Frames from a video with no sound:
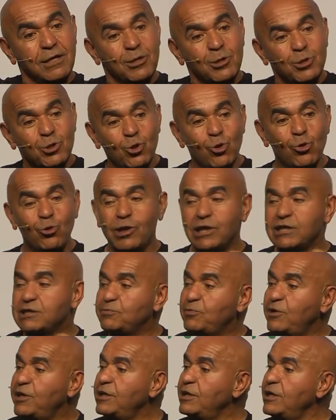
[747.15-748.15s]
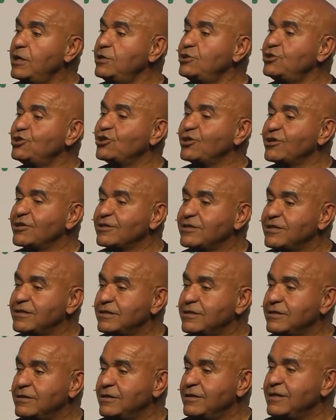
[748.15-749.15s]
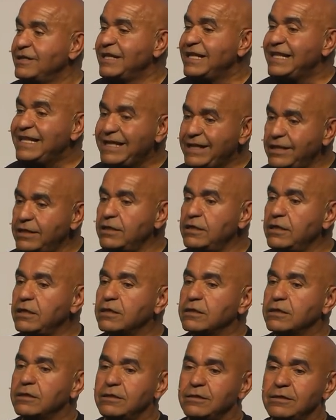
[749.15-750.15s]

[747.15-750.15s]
No experiential learning.